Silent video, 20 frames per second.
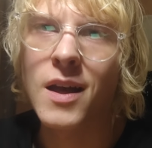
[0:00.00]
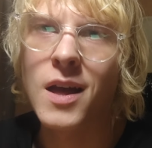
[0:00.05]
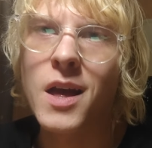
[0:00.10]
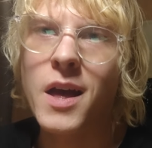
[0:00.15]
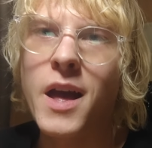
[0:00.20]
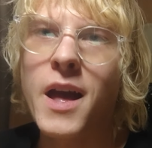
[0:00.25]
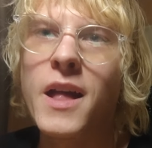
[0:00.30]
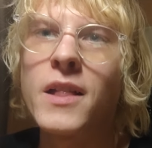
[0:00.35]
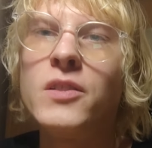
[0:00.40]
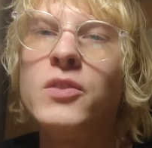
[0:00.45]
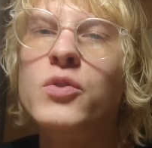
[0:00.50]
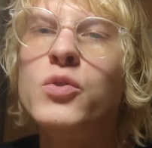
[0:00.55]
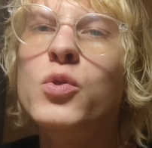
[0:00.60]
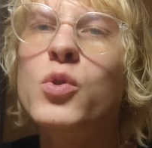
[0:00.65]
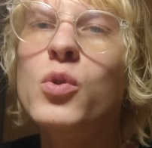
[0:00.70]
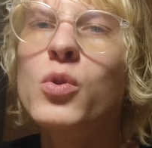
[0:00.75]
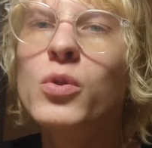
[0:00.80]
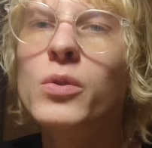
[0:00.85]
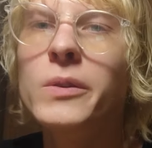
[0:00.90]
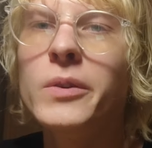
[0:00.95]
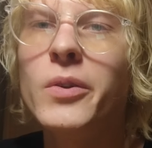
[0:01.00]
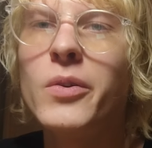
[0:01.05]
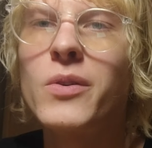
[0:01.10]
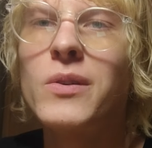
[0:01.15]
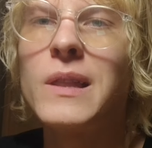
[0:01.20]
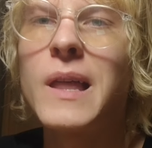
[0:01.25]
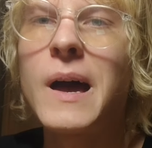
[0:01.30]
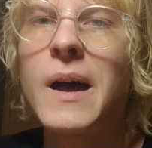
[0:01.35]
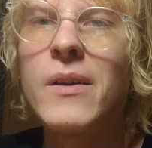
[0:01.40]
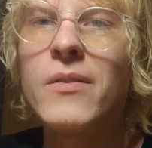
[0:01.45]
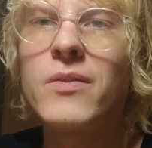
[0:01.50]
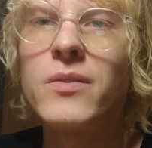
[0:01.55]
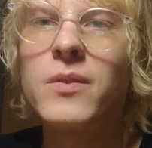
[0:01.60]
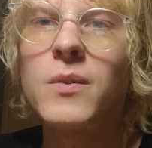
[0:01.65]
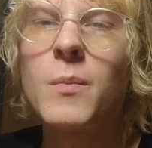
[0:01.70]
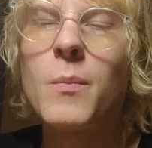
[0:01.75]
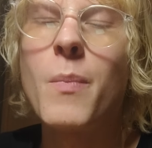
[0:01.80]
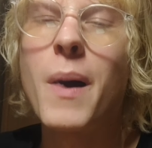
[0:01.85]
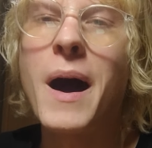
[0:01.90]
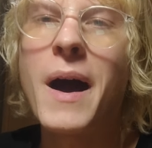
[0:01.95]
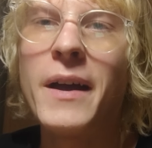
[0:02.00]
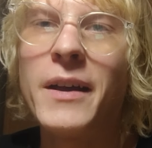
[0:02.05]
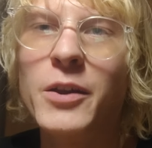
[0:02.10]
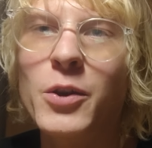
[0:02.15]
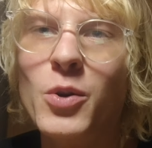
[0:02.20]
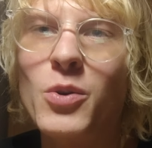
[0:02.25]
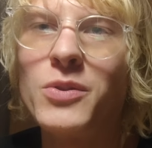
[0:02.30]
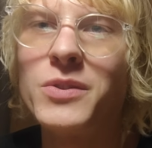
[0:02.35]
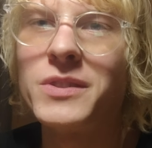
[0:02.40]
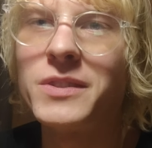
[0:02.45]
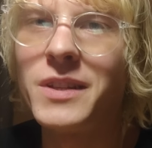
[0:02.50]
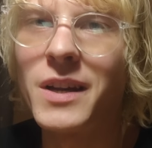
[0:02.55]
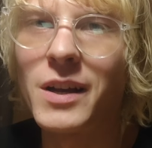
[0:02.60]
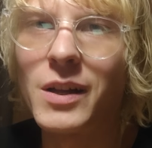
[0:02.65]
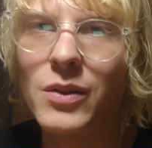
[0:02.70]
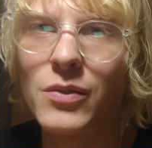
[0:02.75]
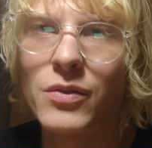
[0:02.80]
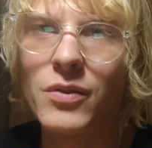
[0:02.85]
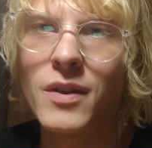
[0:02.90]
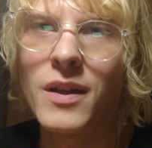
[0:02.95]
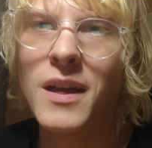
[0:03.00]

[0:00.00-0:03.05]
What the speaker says: and rule your life by yourself,